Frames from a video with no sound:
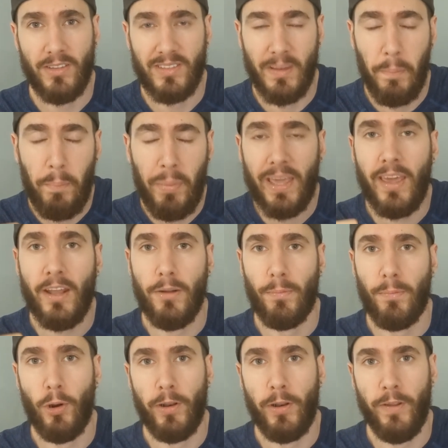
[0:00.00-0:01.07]
So it's a big hit of
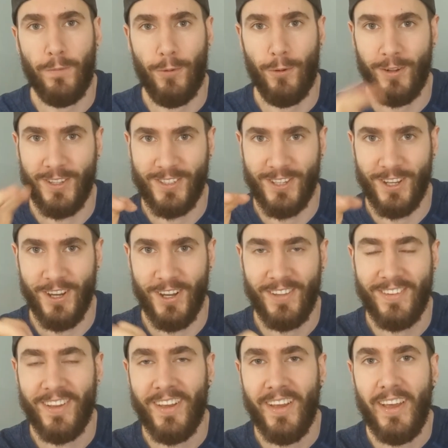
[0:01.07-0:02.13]
protein for a dessert.